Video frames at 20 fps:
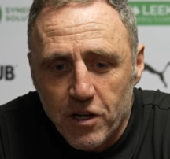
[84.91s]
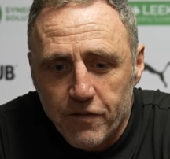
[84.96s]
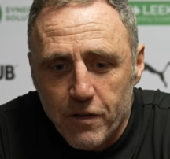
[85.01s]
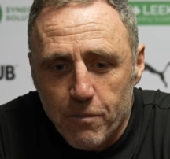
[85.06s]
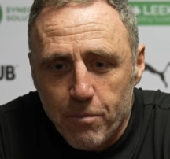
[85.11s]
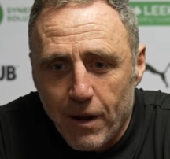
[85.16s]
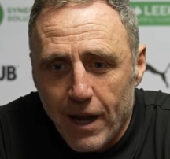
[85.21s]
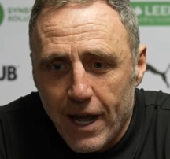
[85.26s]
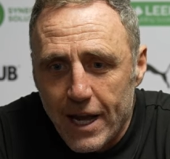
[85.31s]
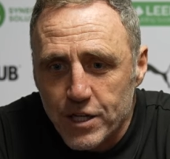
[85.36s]
of the
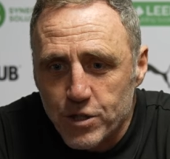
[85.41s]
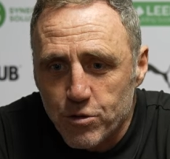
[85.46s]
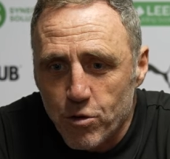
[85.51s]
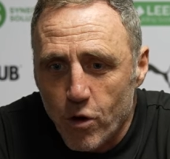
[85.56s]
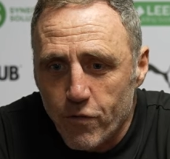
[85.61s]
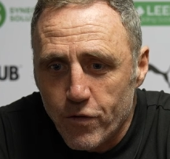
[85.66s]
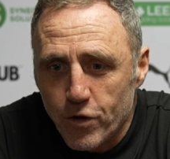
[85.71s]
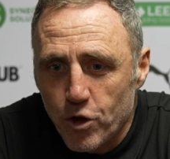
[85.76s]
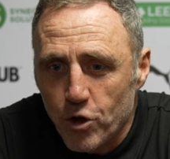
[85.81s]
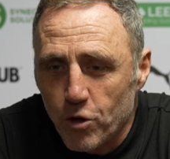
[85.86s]
players to
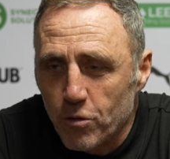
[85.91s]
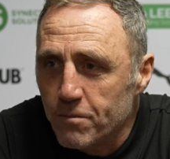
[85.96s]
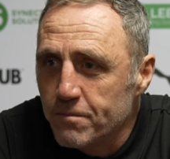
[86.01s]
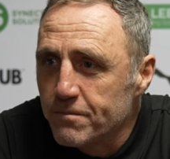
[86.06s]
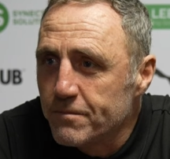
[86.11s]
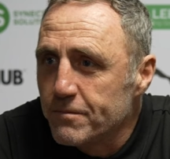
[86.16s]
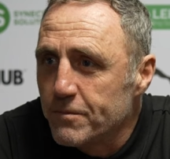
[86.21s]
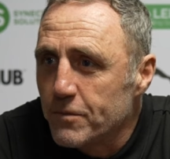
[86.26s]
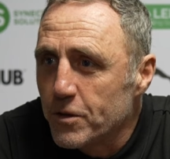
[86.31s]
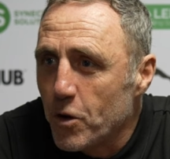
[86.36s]

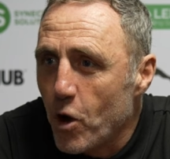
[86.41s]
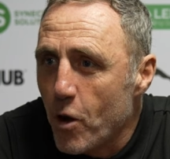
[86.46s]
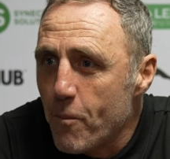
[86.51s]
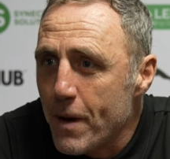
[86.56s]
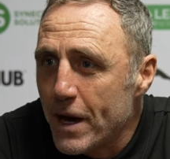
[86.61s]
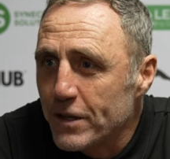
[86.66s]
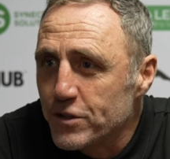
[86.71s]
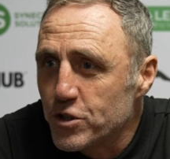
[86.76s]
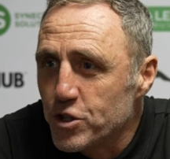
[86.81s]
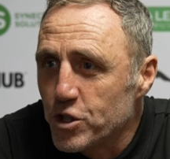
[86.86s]
overcome going
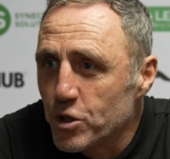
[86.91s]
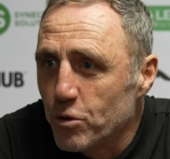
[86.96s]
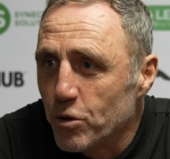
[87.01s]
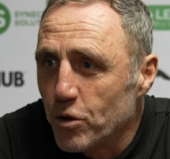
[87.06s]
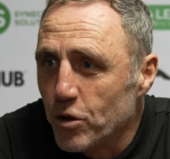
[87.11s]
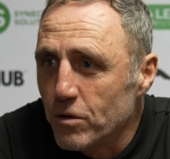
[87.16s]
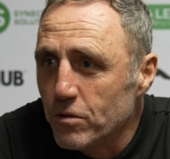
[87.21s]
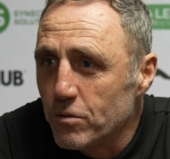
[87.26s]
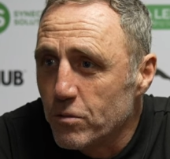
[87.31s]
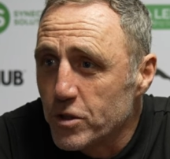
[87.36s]
back to
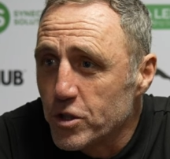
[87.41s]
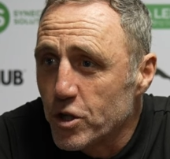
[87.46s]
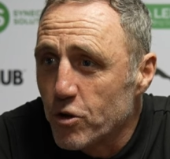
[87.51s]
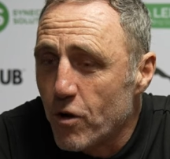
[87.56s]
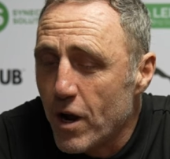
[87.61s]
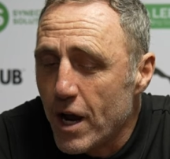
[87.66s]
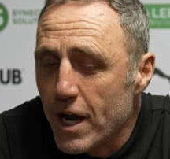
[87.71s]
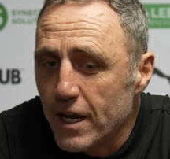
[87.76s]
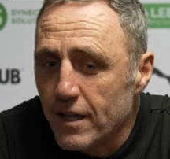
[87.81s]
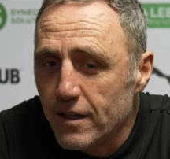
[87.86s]
2-2 was
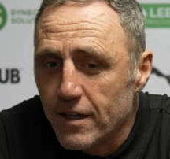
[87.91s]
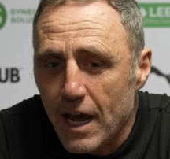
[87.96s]
great.